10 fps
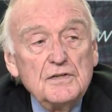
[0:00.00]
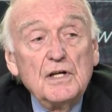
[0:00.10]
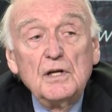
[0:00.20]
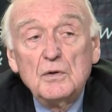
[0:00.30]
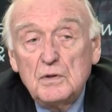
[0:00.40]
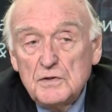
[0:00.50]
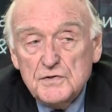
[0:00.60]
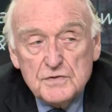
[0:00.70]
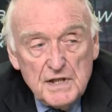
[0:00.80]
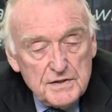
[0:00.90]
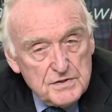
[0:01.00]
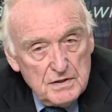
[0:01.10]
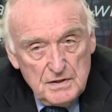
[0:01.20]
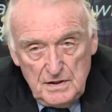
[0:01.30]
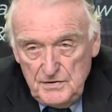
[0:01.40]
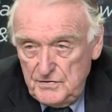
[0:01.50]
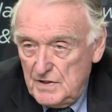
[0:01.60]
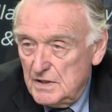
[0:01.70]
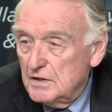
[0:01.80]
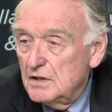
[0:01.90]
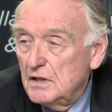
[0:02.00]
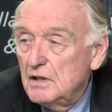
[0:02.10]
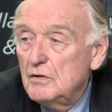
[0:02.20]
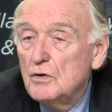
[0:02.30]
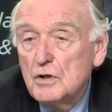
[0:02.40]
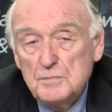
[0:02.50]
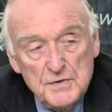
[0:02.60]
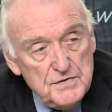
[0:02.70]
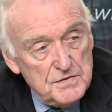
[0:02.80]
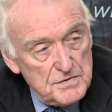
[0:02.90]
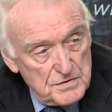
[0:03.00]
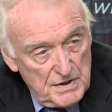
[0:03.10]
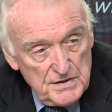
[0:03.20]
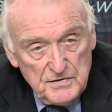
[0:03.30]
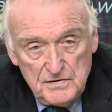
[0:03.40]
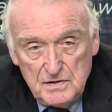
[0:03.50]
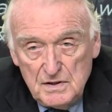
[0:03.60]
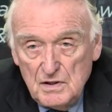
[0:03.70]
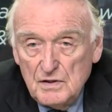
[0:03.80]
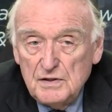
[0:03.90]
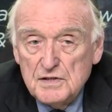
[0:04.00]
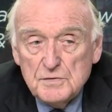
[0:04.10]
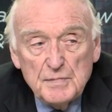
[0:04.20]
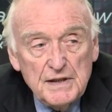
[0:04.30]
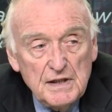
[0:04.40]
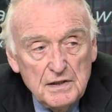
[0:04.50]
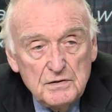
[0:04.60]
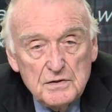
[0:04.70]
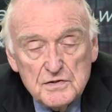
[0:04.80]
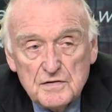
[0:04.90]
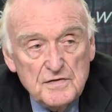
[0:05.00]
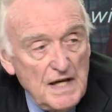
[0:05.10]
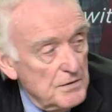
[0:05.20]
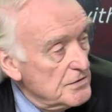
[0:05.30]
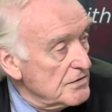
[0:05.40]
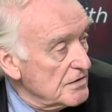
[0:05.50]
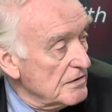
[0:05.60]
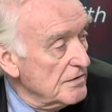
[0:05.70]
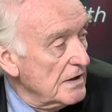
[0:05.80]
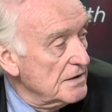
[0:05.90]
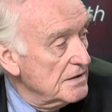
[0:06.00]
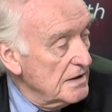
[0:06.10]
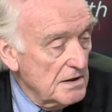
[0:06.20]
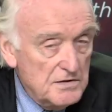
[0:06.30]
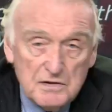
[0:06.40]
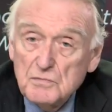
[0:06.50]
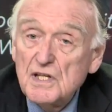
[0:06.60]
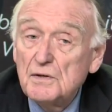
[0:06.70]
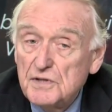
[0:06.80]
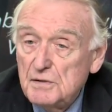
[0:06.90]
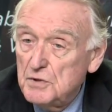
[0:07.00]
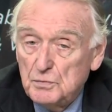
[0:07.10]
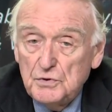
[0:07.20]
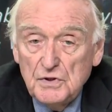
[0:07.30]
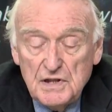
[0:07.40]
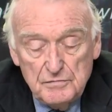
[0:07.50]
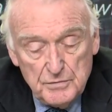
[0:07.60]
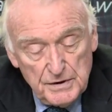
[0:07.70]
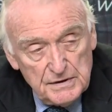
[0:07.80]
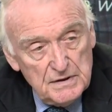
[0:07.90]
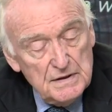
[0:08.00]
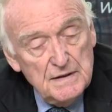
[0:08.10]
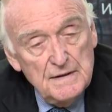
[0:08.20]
The local structure is under enormous stress, despite hundreds of thousands of volunteers, and without them it would not have worked.